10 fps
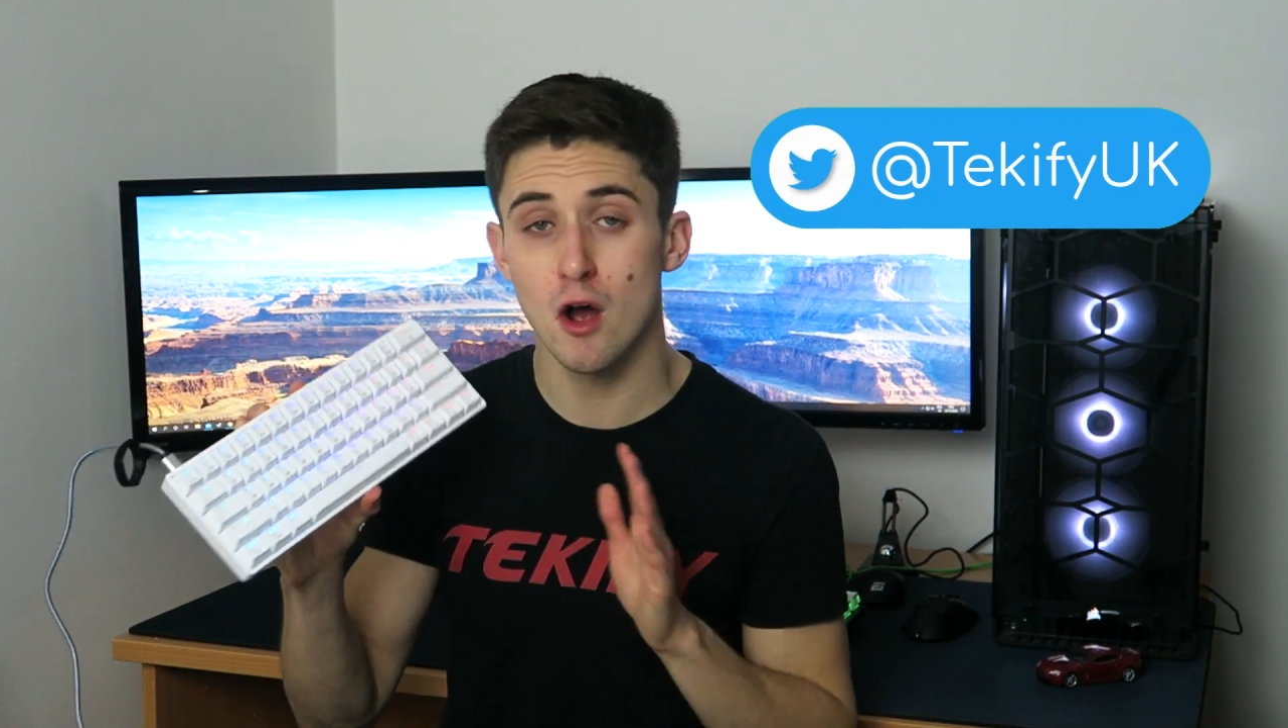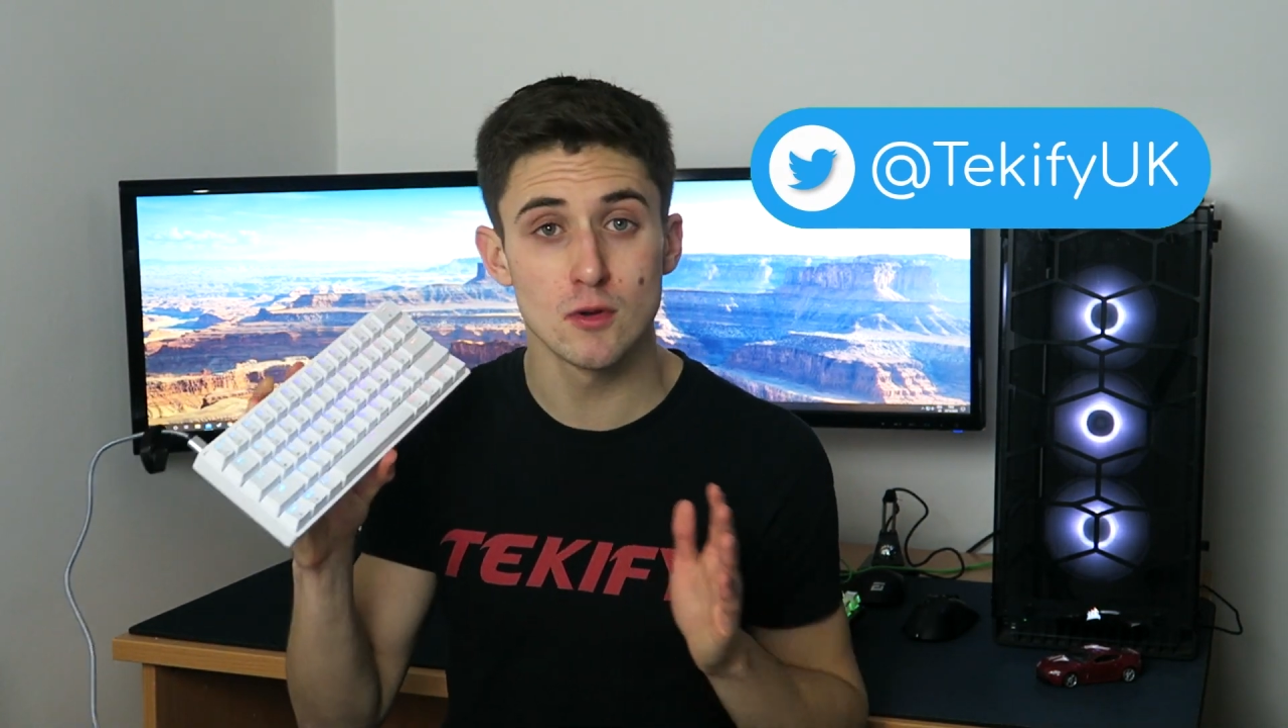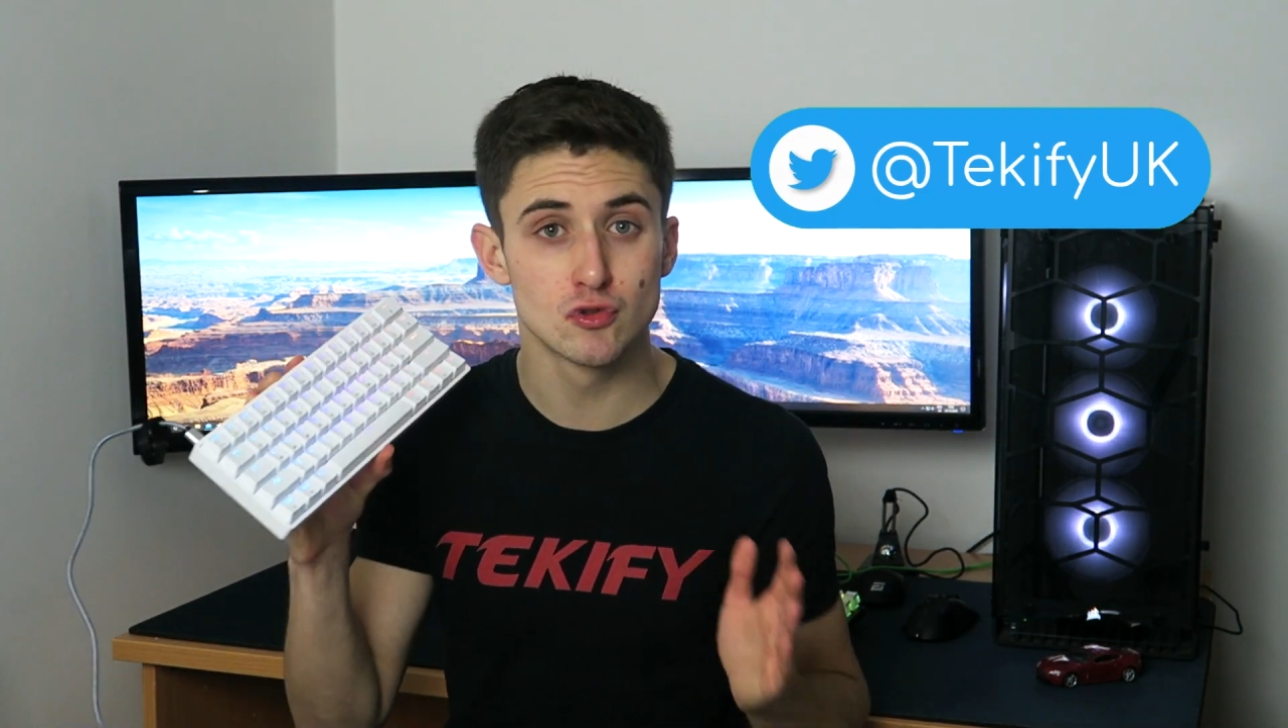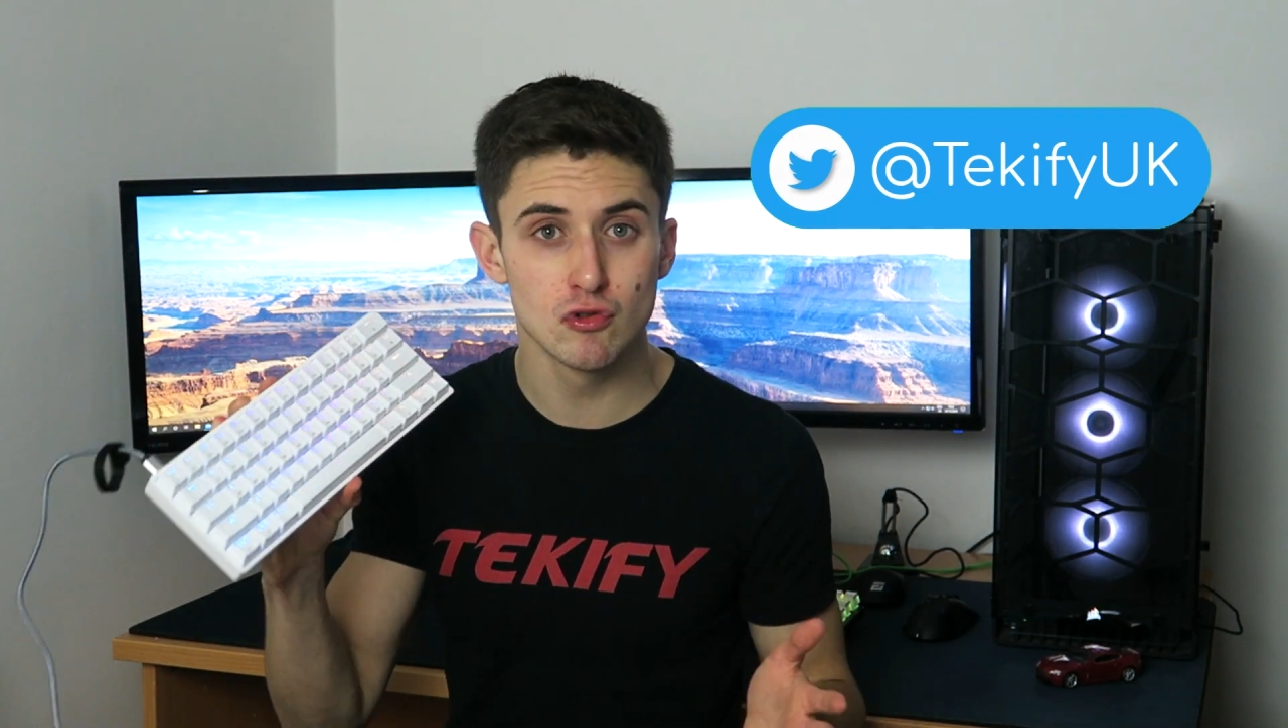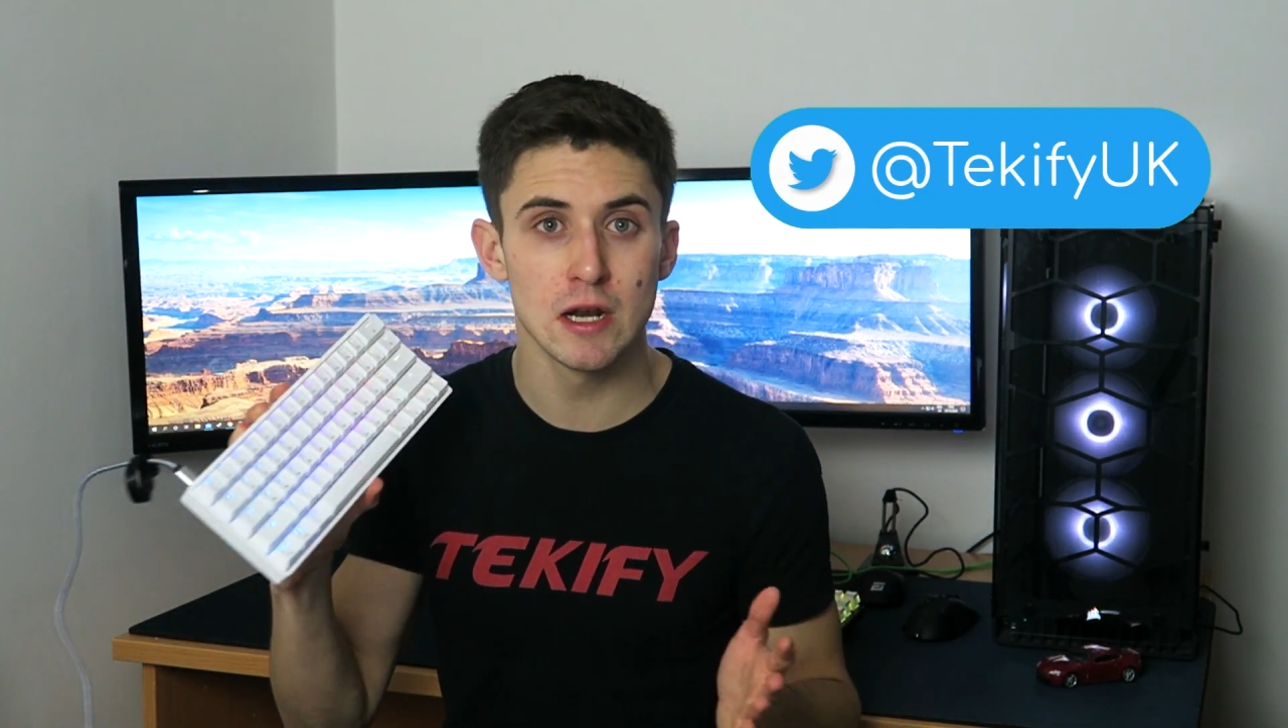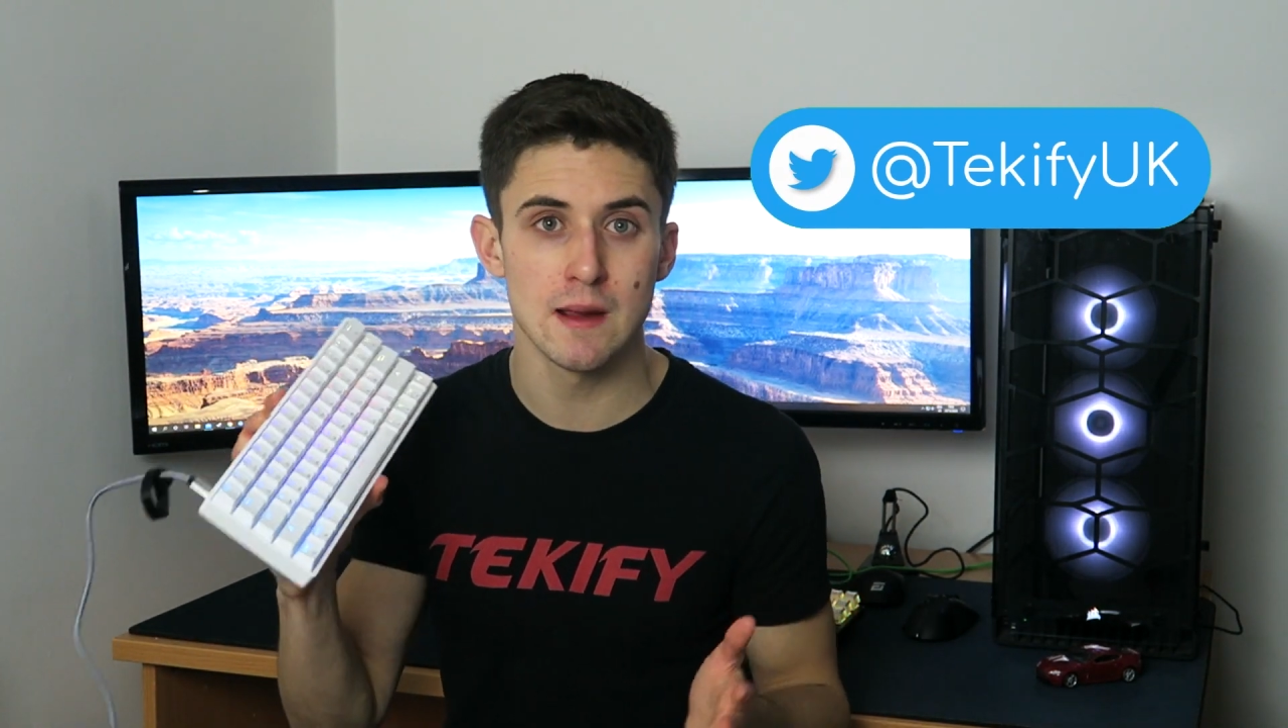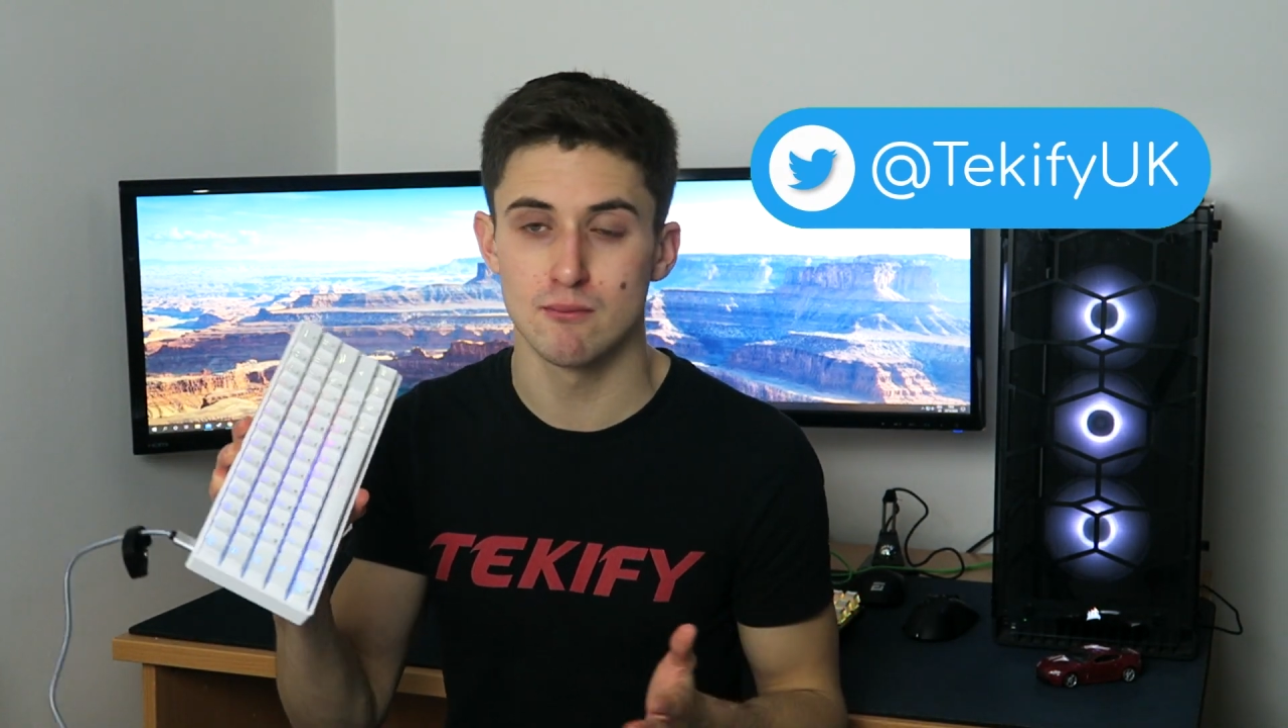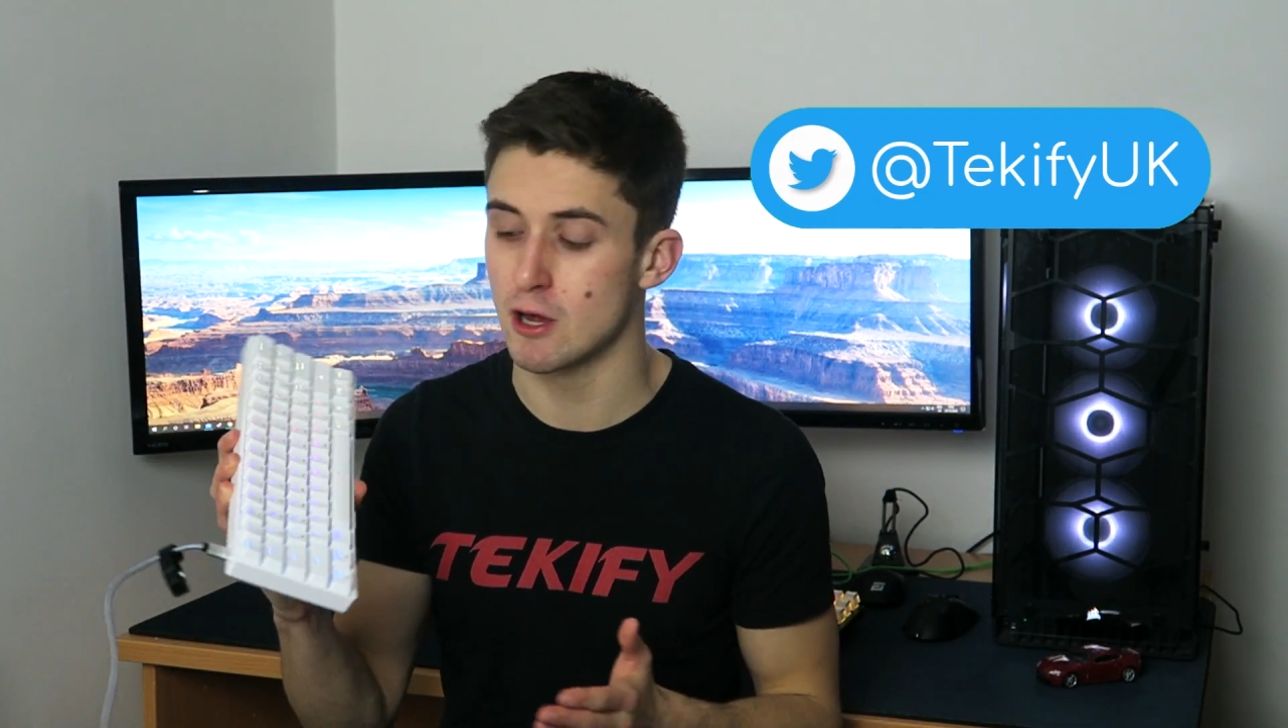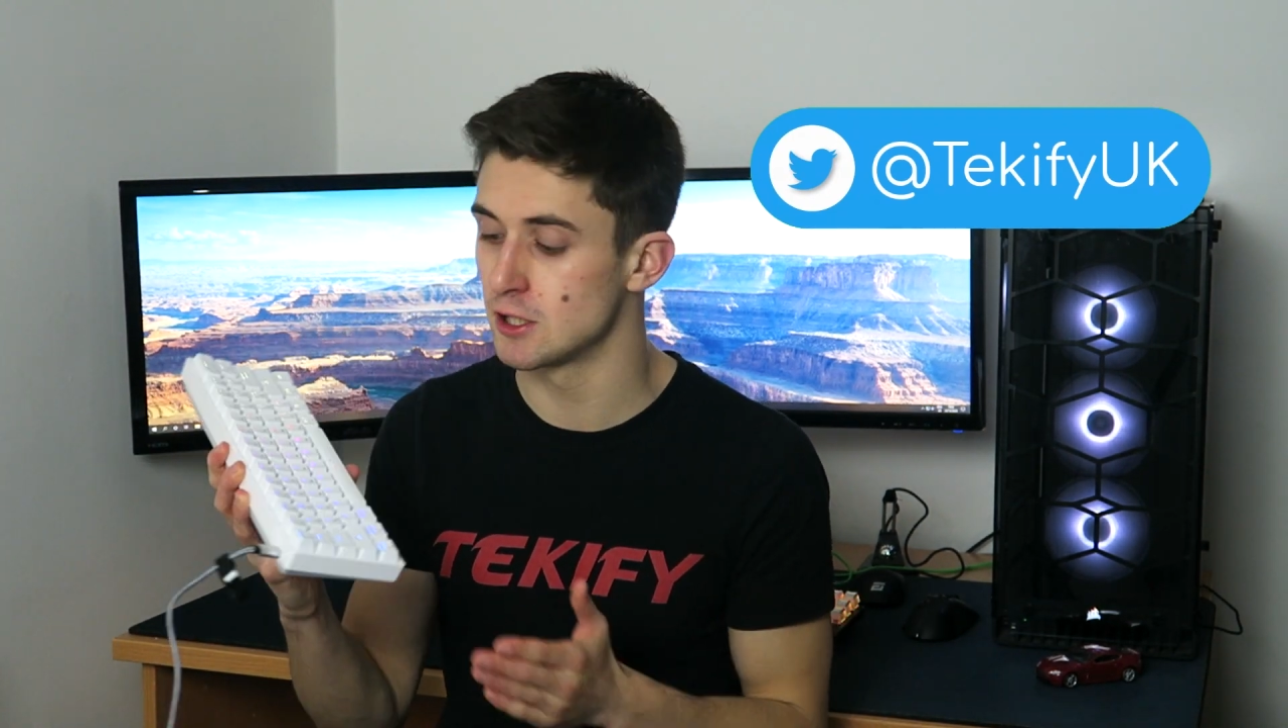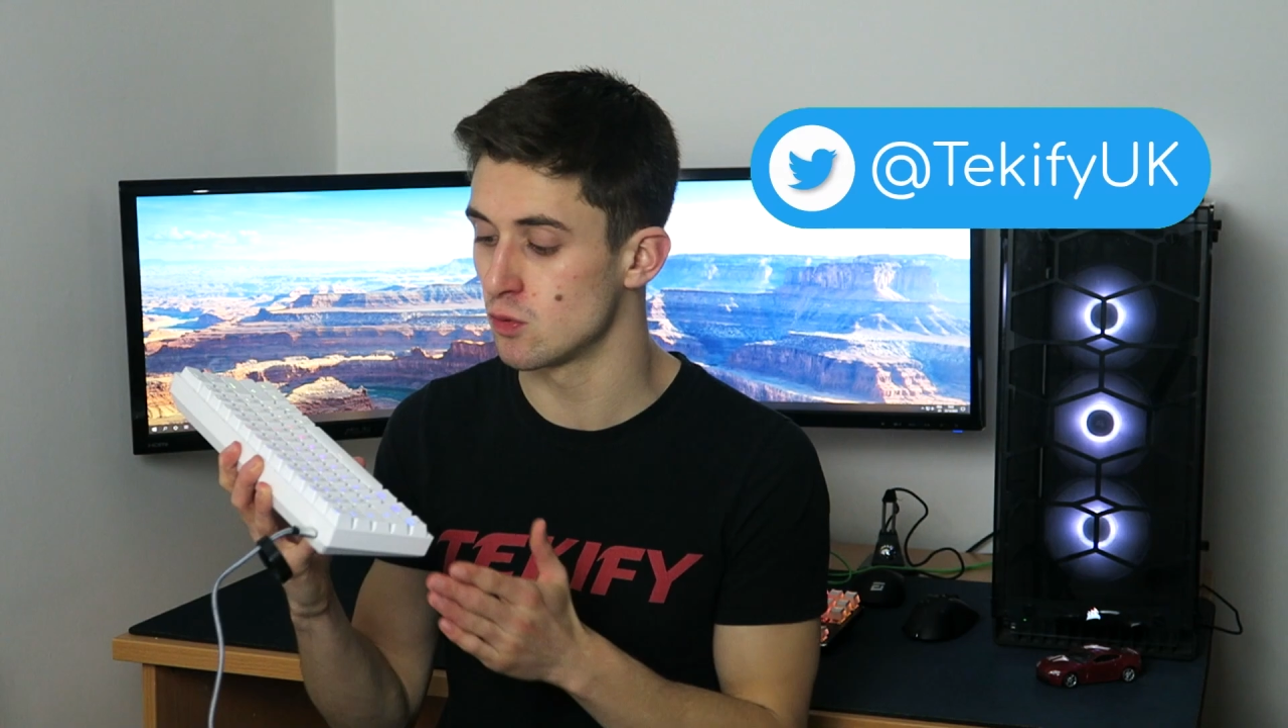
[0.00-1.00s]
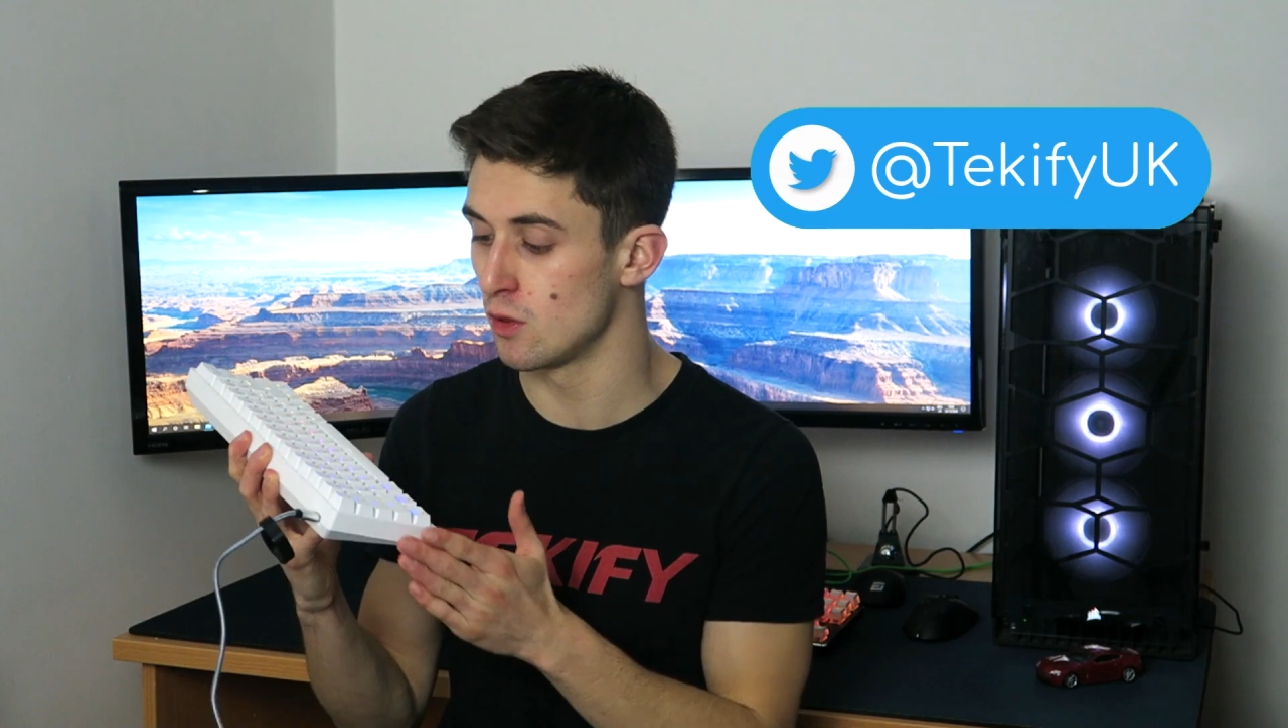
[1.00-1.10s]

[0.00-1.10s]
I was really impressed